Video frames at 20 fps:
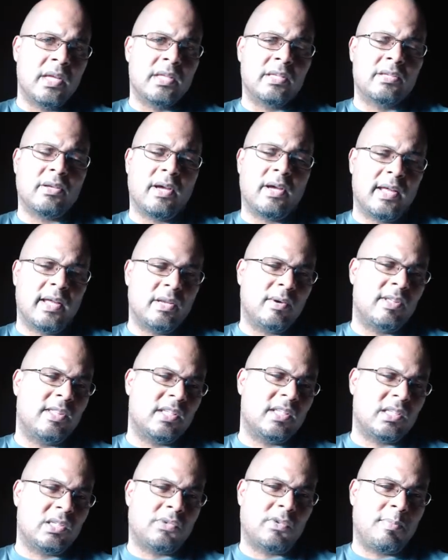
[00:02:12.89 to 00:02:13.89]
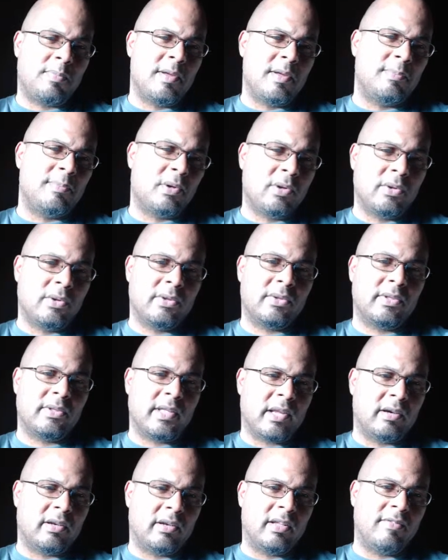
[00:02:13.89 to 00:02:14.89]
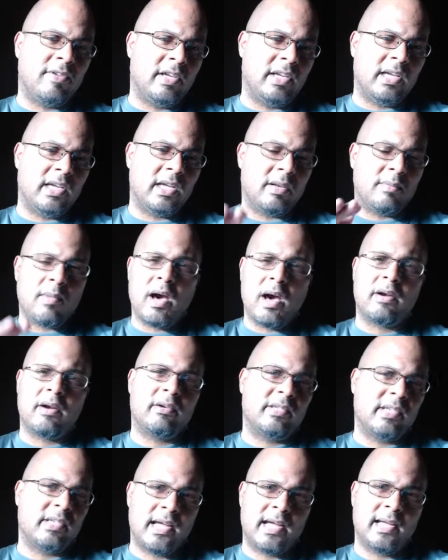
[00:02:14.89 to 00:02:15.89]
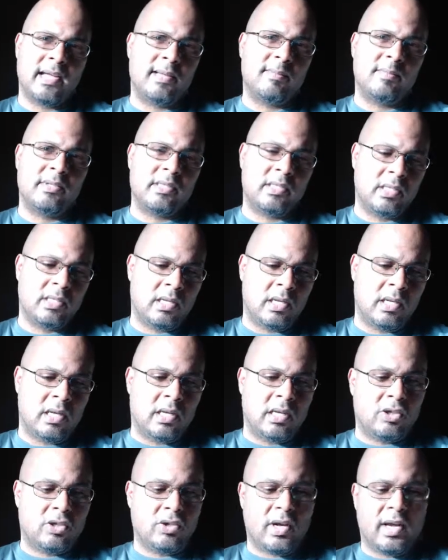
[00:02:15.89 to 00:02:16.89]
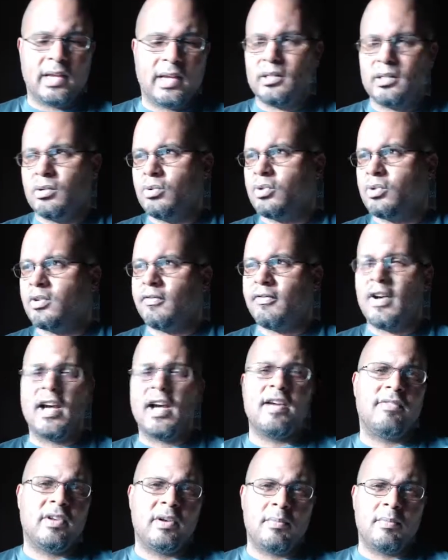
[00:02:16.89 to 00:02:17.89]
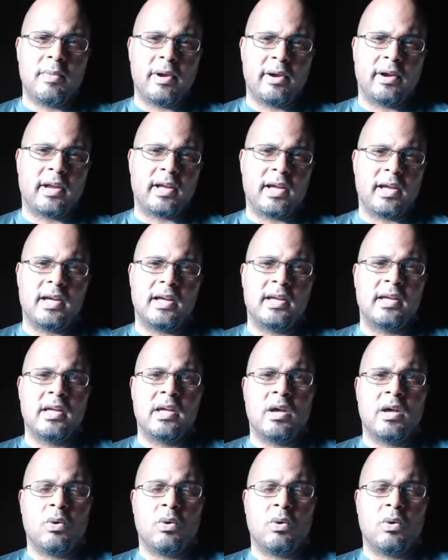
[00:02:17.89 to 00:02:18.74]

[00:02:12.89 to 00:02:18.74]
So anyway, this is for people that are living in modern times, trying to survive in America.